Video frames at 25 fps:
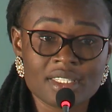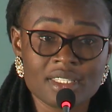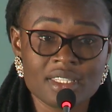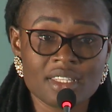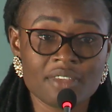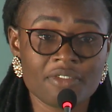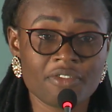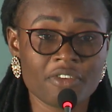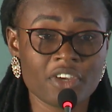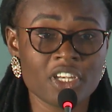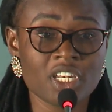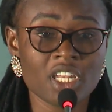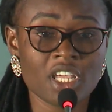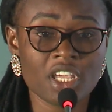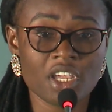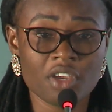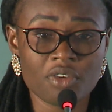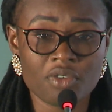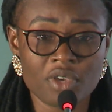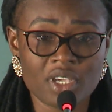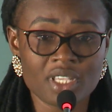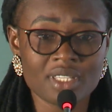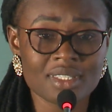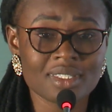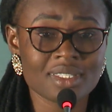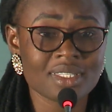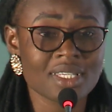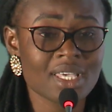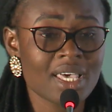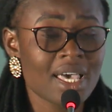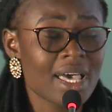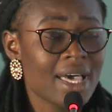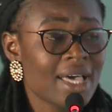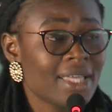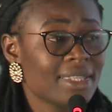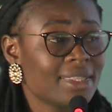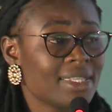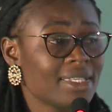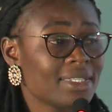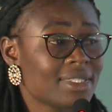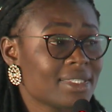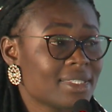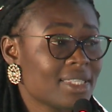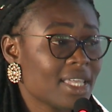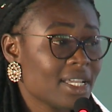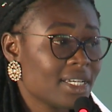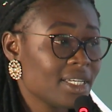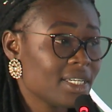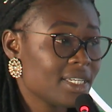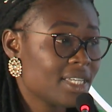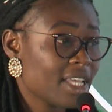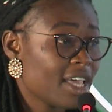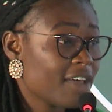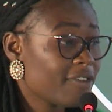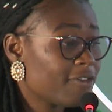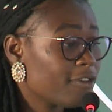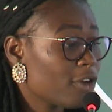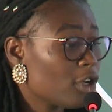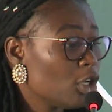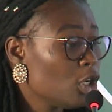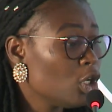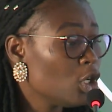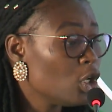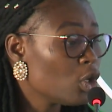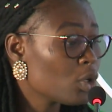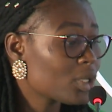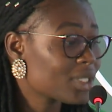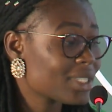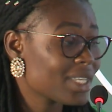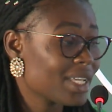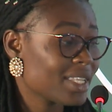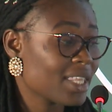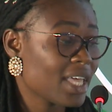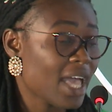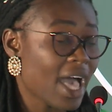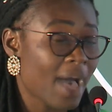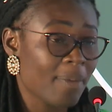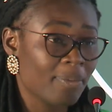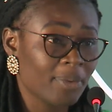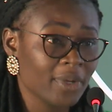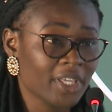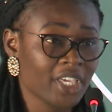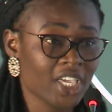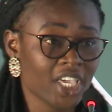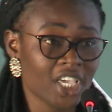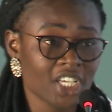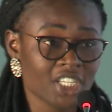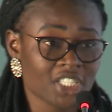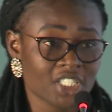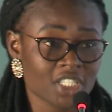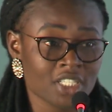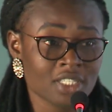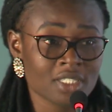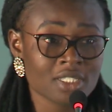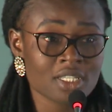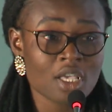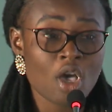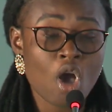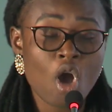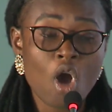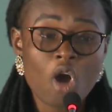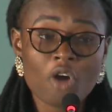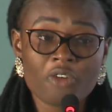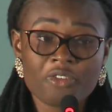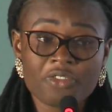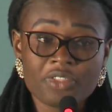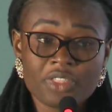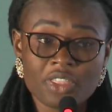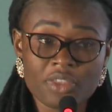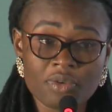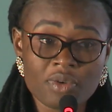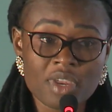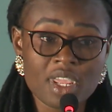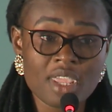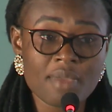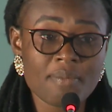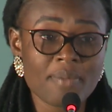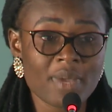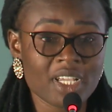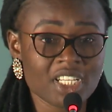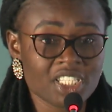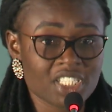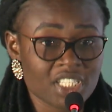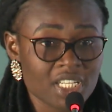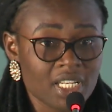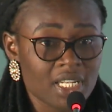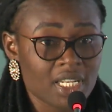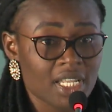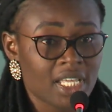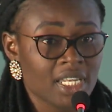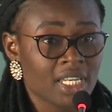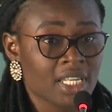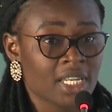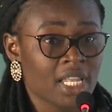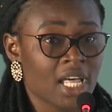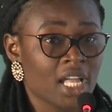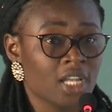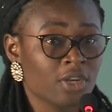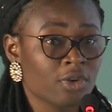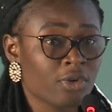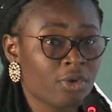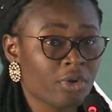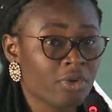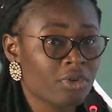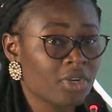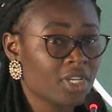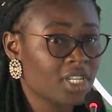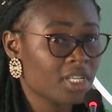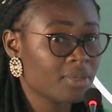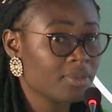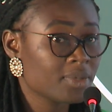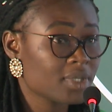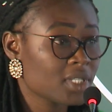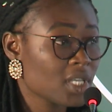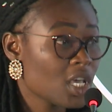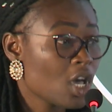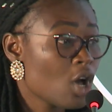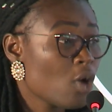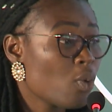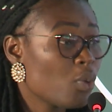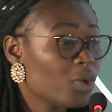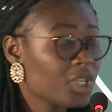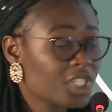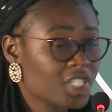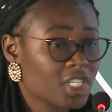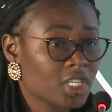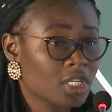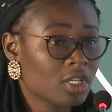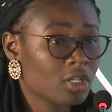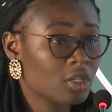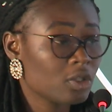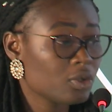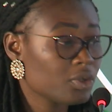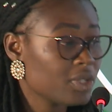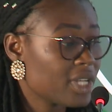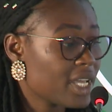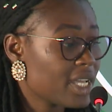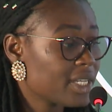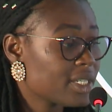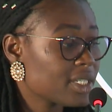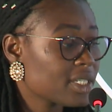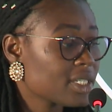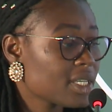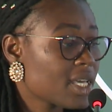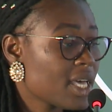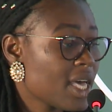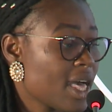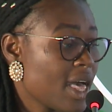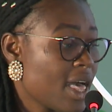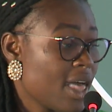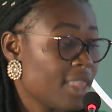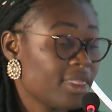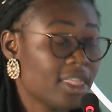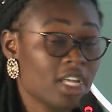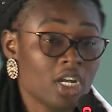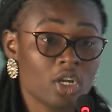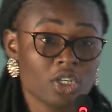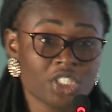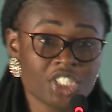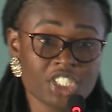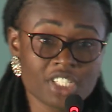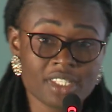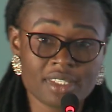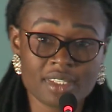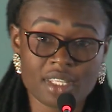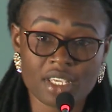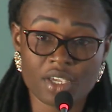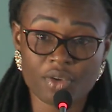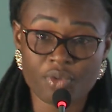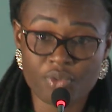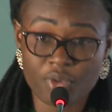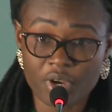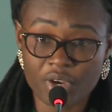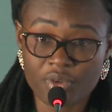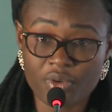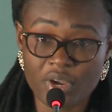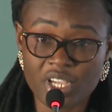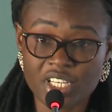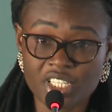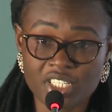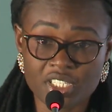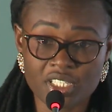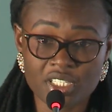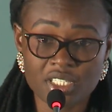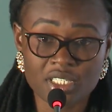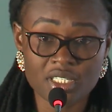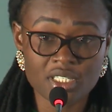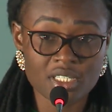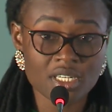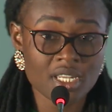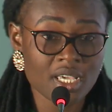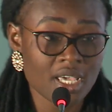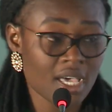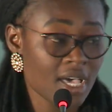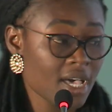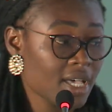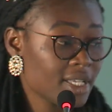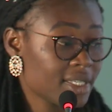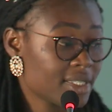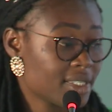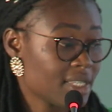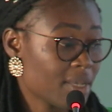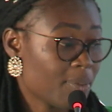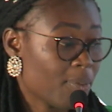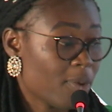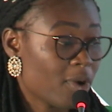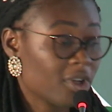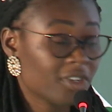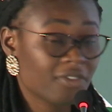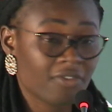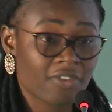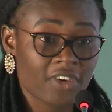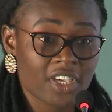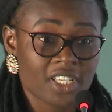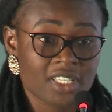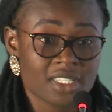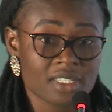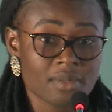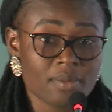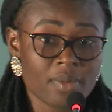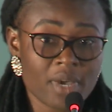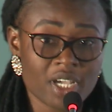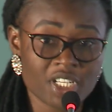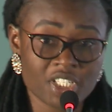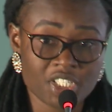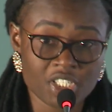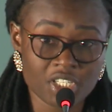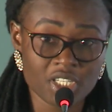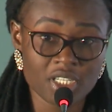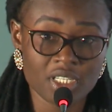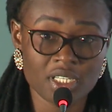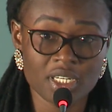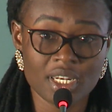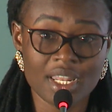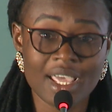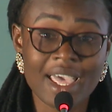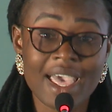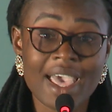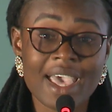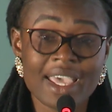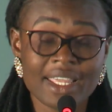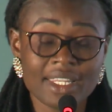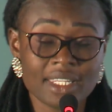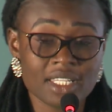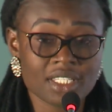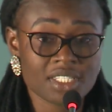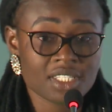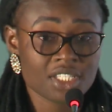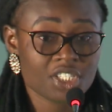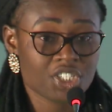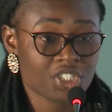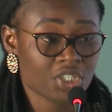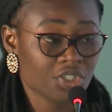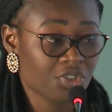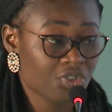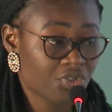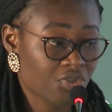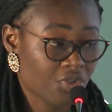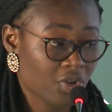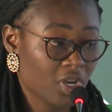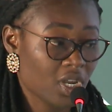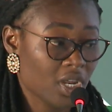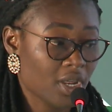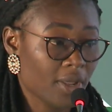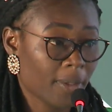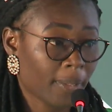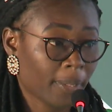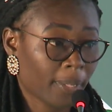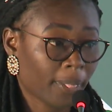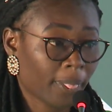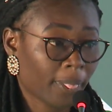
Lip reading: in different areas, this study therefore looks at the applications of 3 machine learning algorithms, which included the logistic regression, support vector machine, and decision tree.